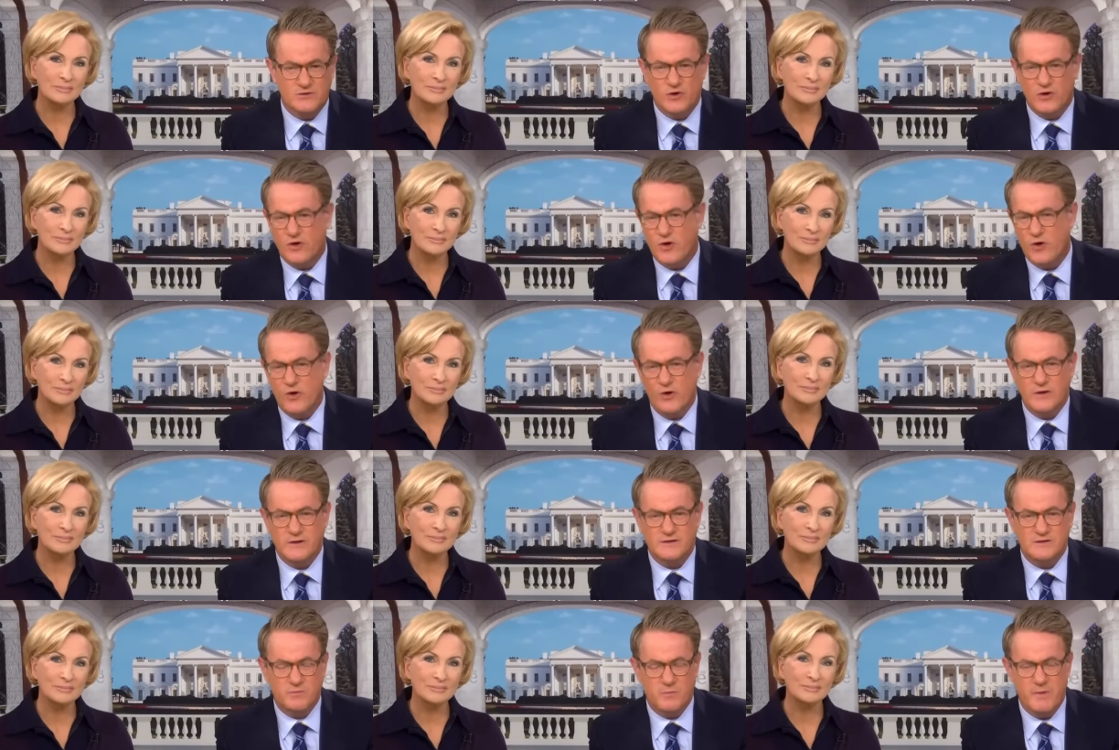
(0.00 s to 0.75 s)
Speaker 1: The
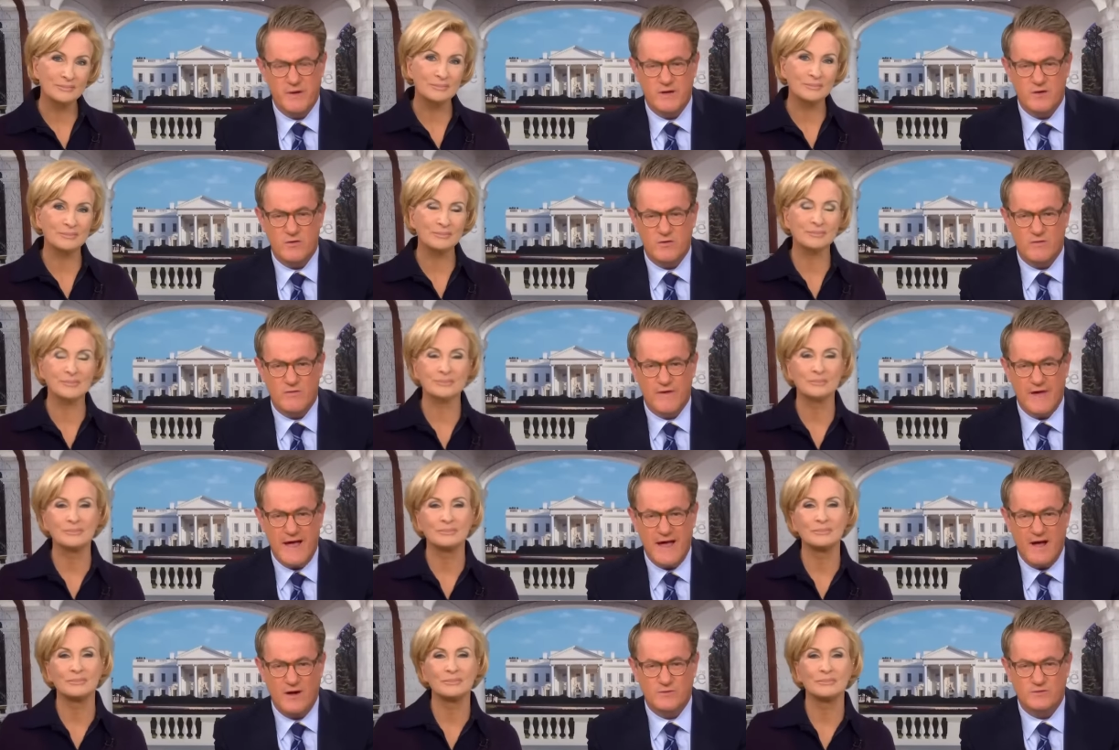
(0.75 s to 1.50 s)
current Speaker of the
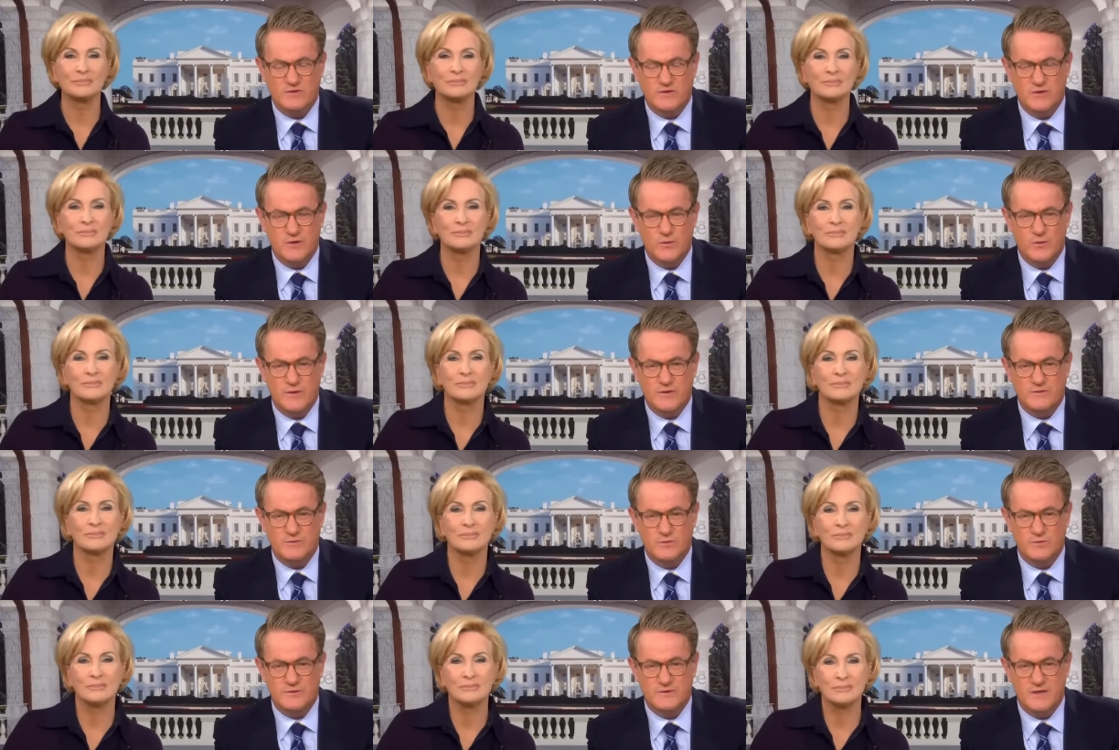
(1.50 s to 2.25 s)
House knew this
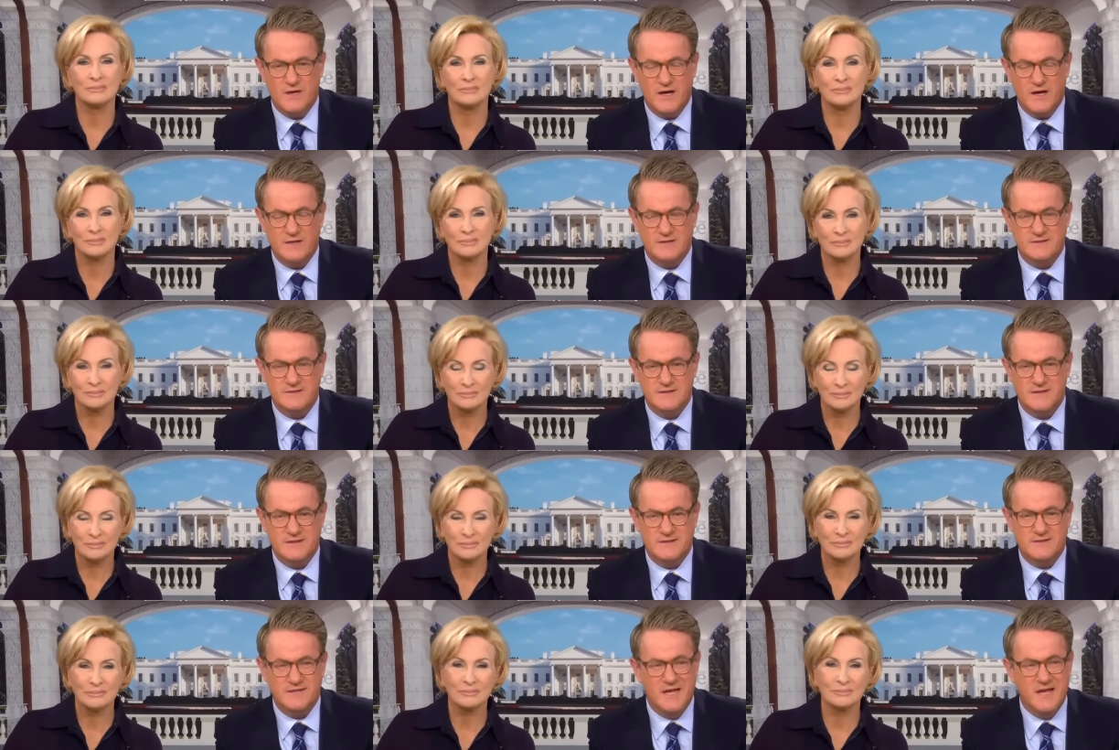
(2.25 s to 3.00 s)
was
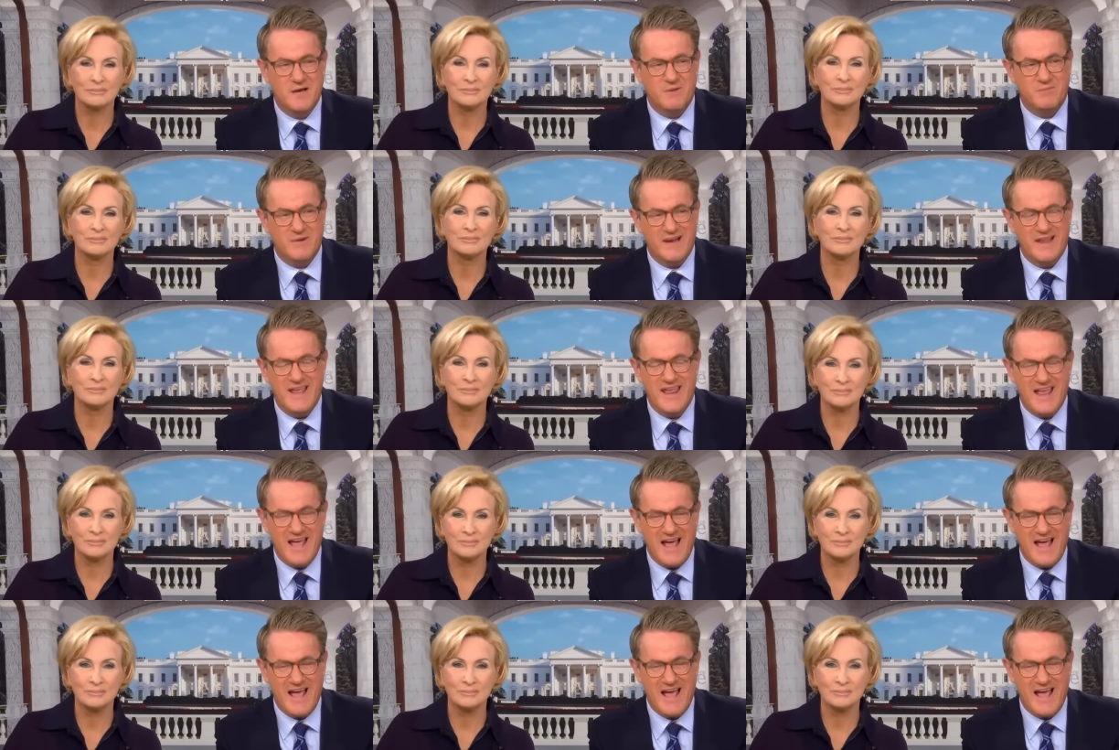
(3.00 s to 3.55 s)
nonsense, but he